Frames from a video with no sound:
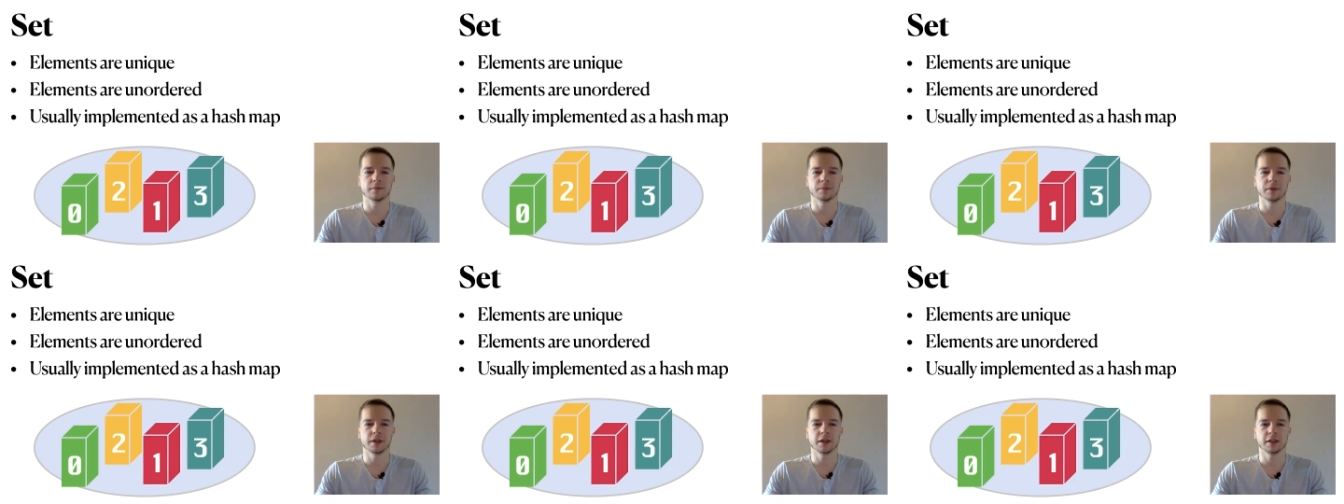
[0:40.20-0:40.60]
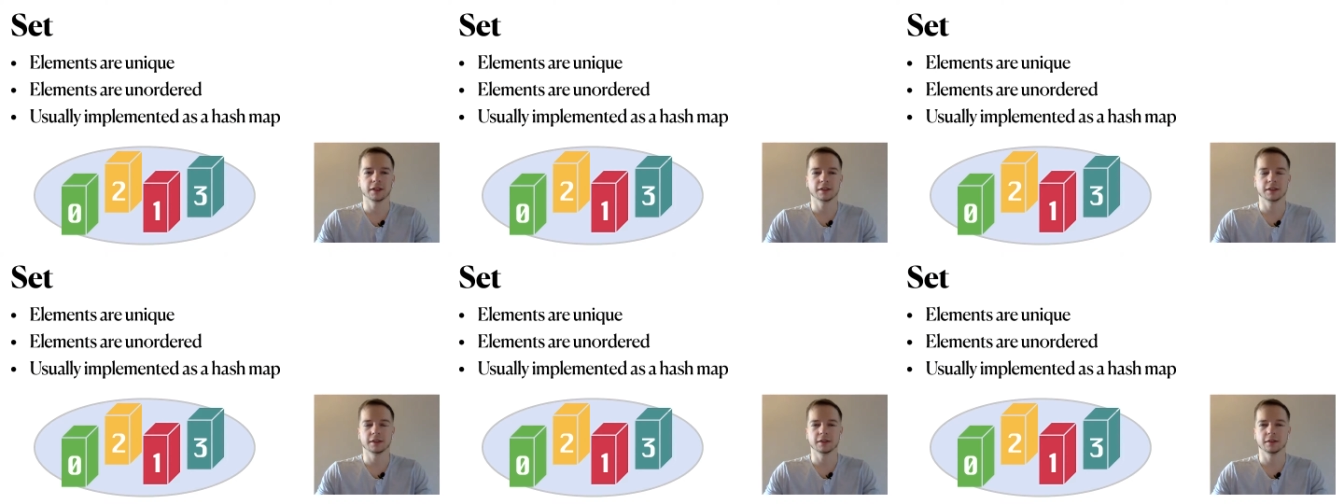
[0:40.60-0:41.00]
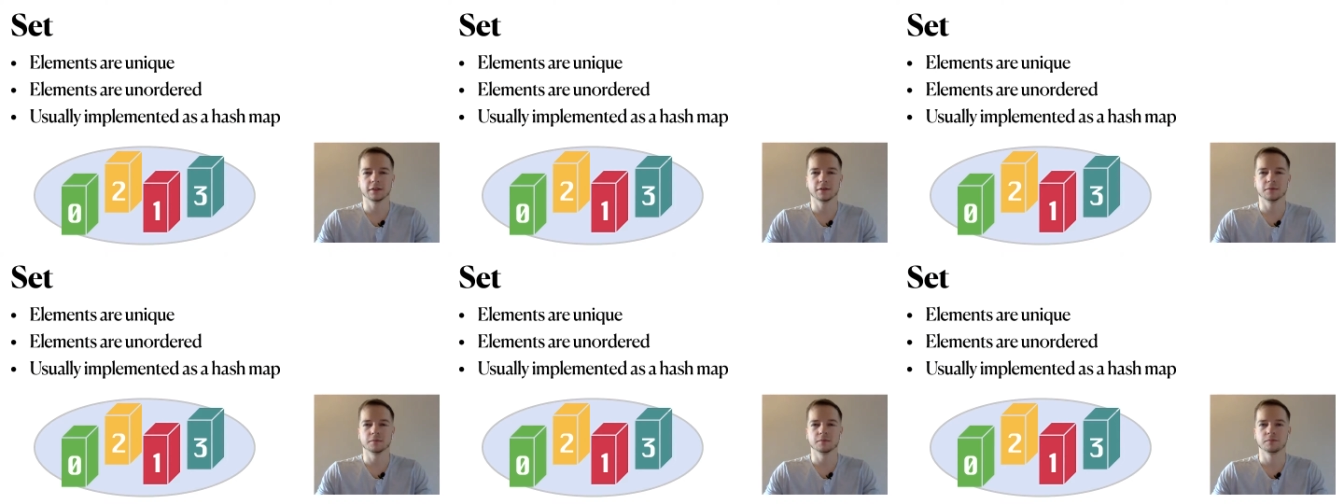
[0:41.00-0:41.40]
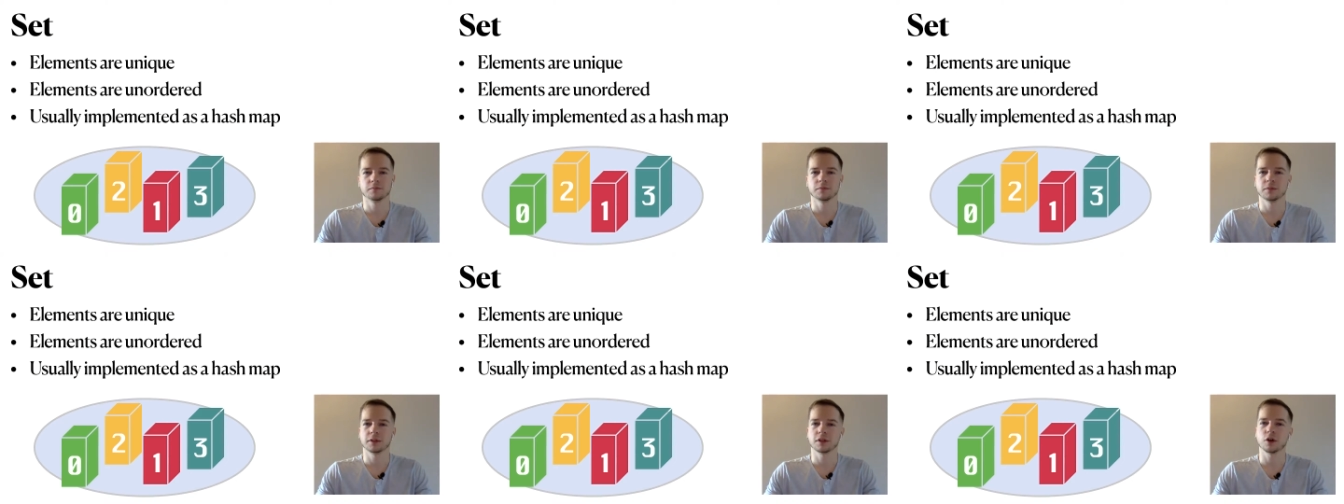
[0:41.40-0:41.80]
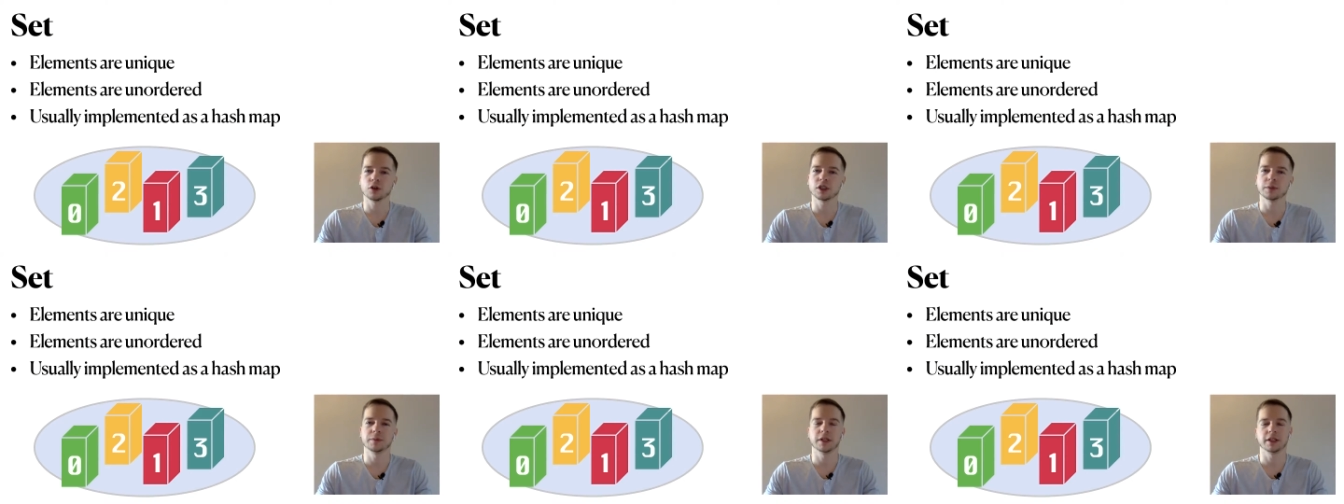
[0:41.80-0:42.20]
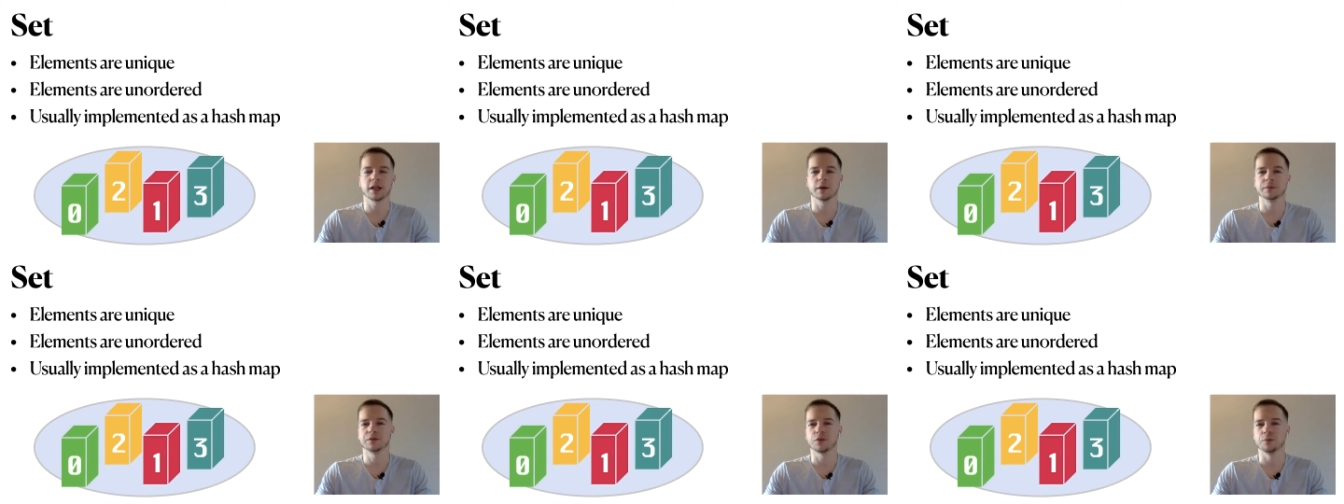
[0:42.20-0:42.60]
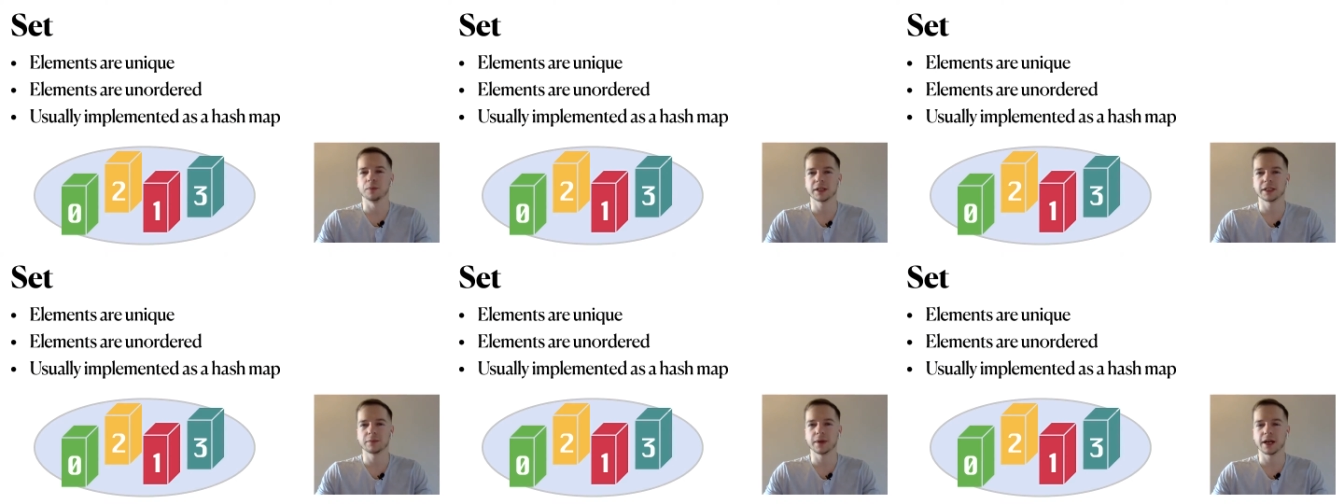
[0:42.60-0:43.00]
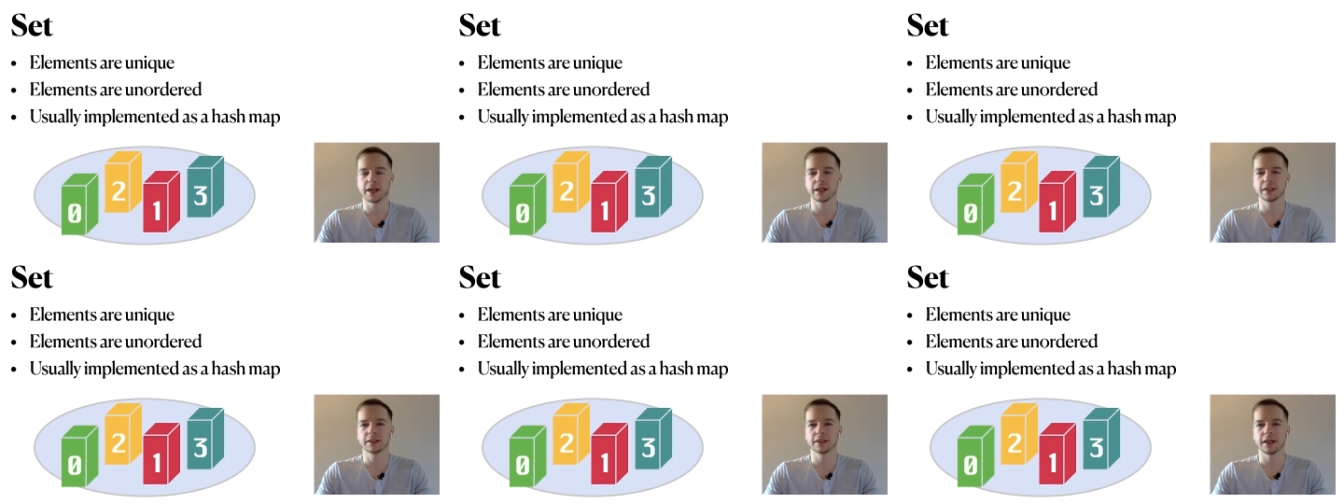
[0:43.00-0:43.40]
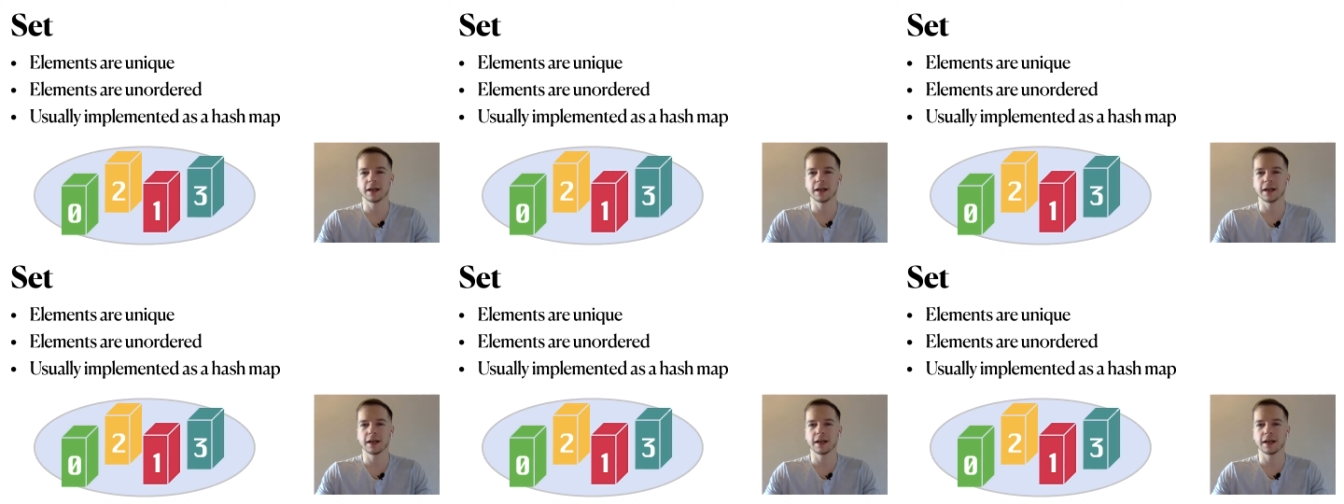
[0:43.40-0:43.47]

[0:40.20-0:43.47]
It's a concept that comes from mathematics,